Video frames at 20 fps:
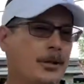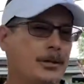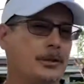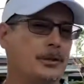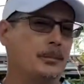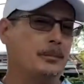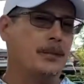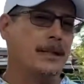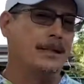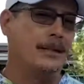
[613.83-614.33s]
and you're
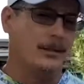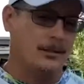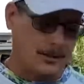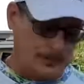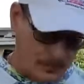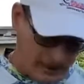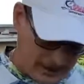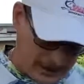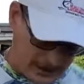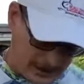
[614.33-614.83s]
planning on
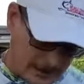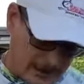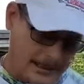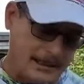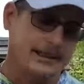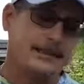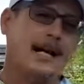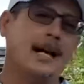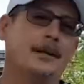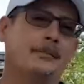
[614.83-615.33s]
spending a lot of
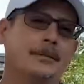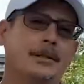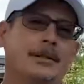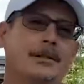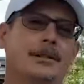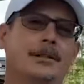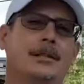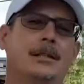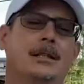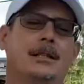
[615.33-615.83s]
time there,
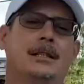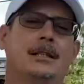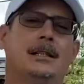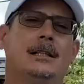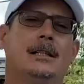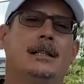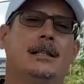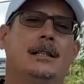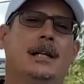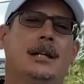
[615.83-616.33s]

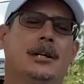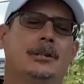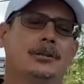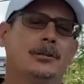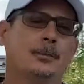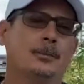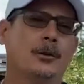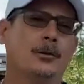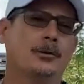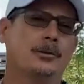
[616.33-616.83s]
your
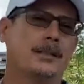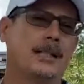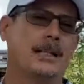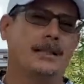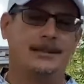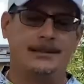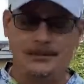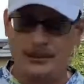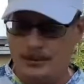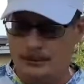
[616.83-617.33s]
boat
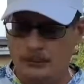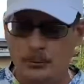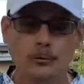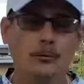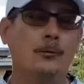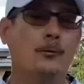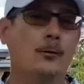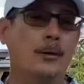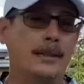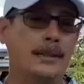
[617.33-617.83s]
tends to
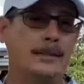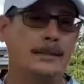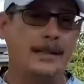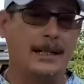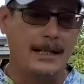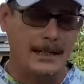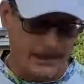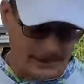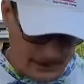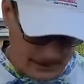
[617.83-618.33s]
move with the tide.